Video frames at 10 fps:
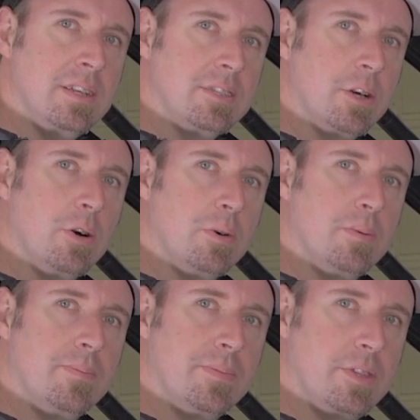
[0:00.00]

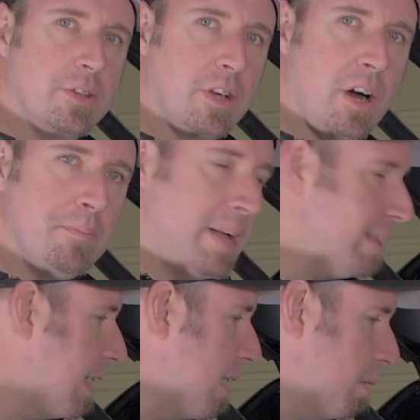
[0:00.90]
So to
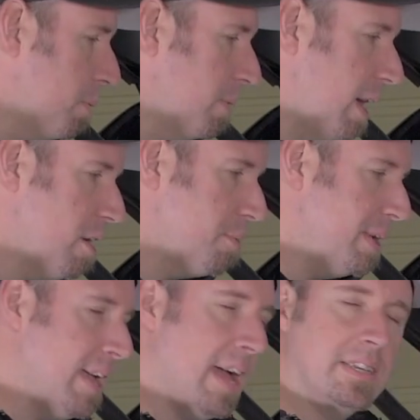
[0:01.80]
combat that,
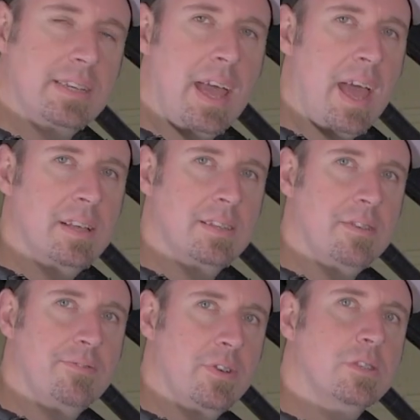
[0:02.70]
ARB actually has
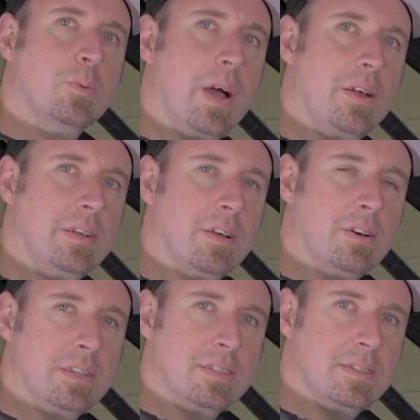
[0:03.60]
a fridge wiring
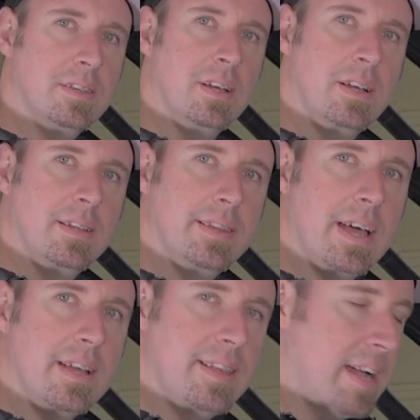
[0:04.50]
harness
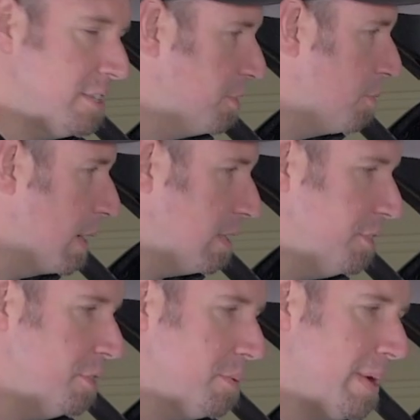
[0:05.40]
that attaches
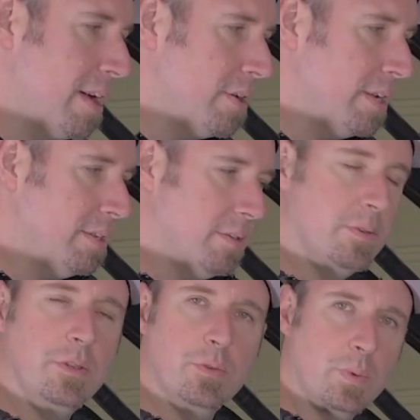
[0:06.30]
directly to the battery,
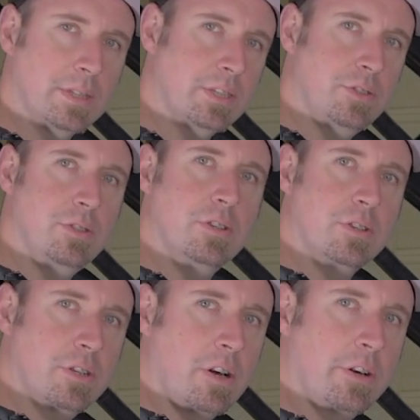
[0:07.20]
or you run it to
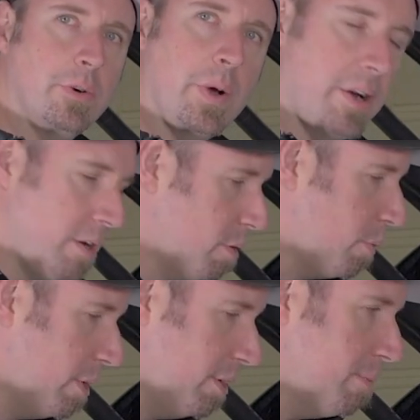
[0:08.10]
your cargo area or
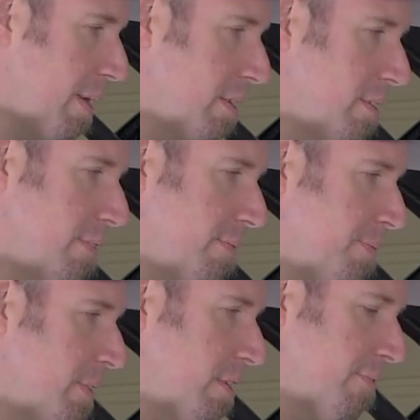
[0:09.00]
where you're mounting
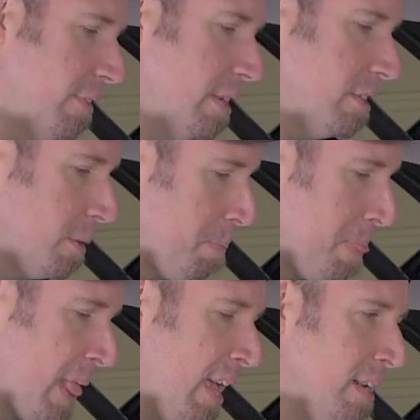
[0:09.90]
your fridge,
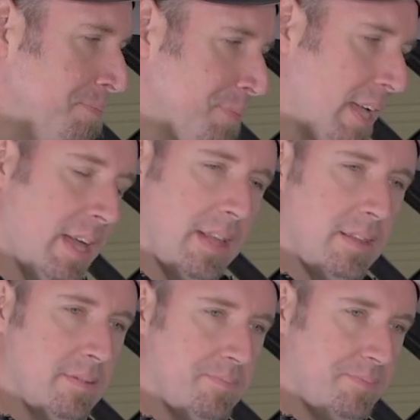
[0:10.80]

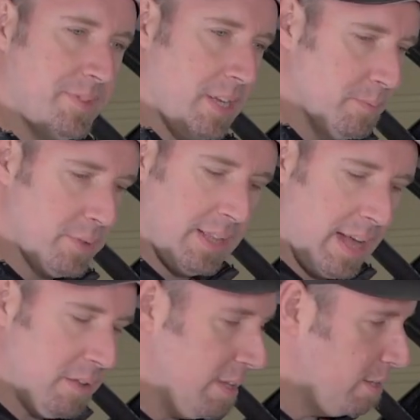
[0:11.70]
and comes with an
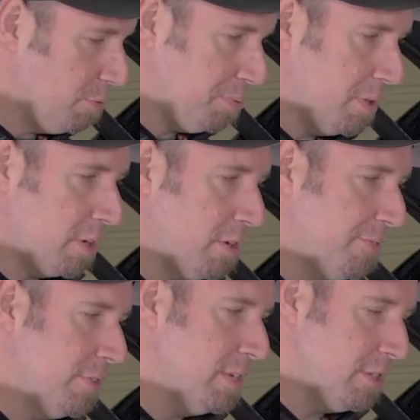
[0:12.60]
outlet. You plug our
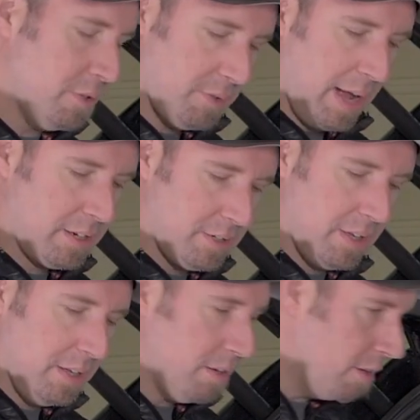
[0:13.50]
fridge,
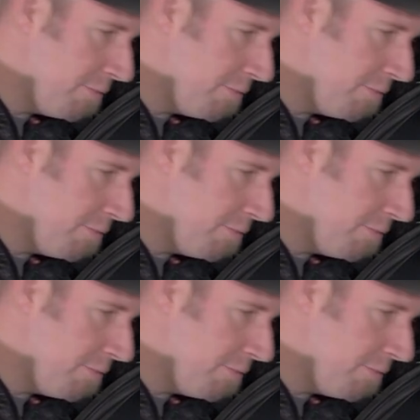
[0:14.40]
our